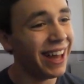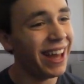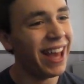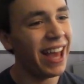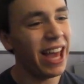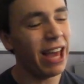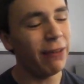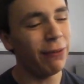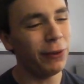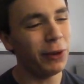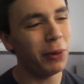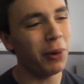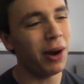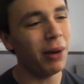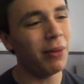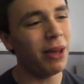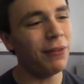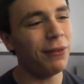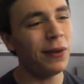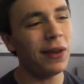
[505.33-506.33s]
If
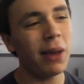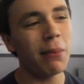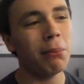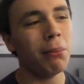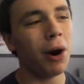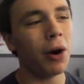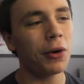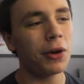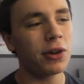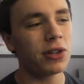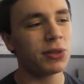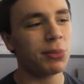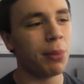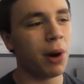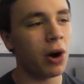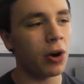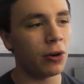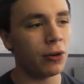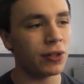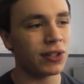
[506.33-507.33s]
you get Mario's
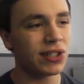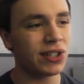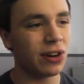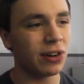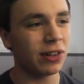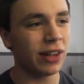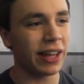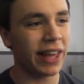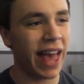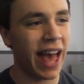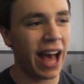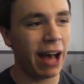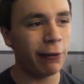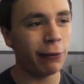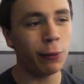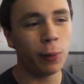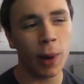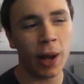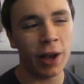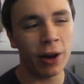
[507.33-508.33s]
model stuck, like,
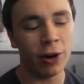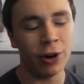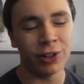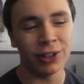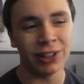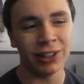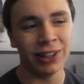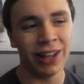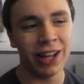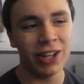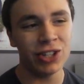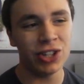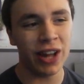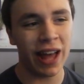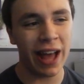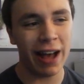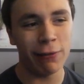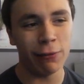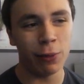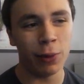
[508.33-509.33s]
halfway on the ledge and
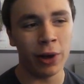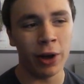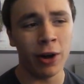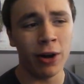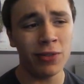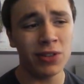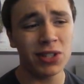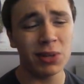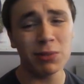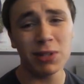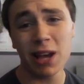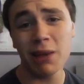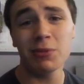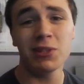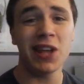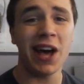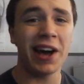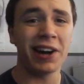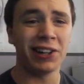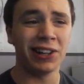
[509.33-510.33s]
halfway off, sometimes
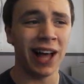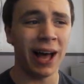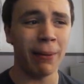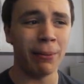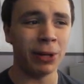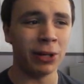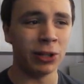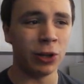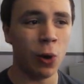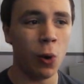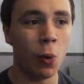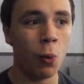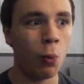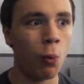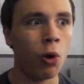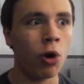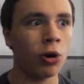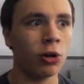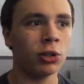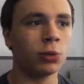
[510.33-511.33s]
that'll happen, and the whole
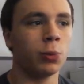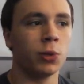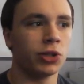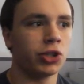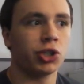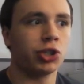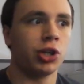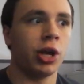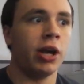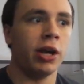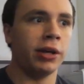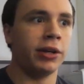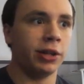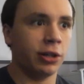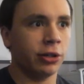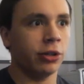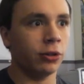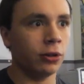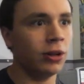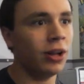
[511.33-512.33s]
world will shake,
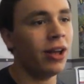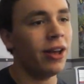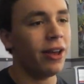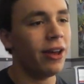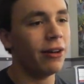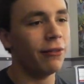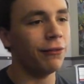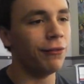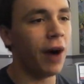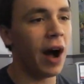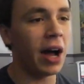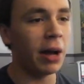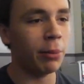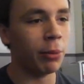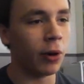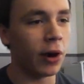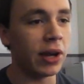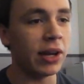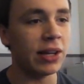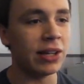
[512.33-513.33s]
and you'll
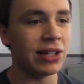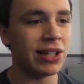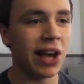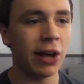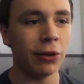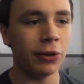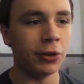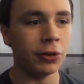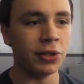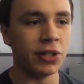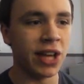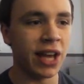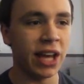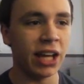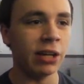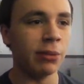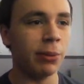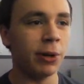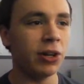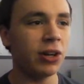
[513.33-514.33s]
vibrate until you're
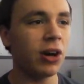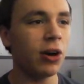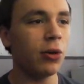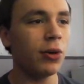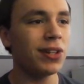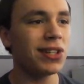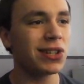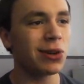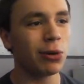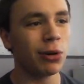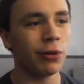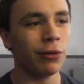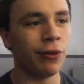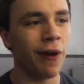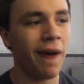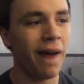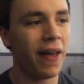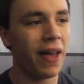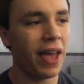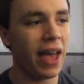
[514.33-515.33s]
dead. But no, it sort of
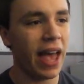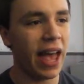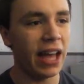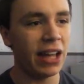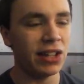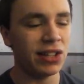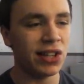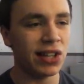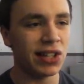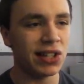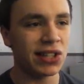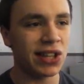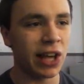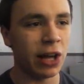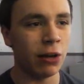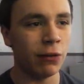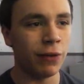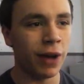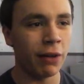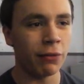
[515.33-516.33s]
ends
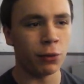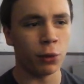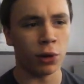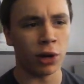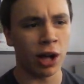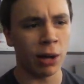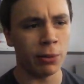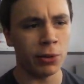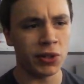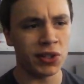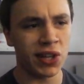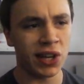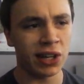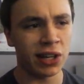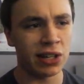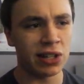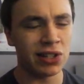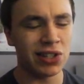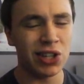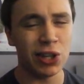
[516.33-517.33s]
itself after a couple
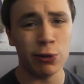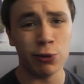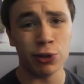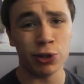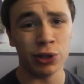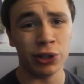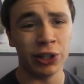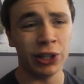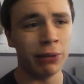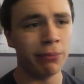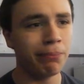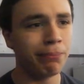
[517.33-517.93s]
seconds, usually.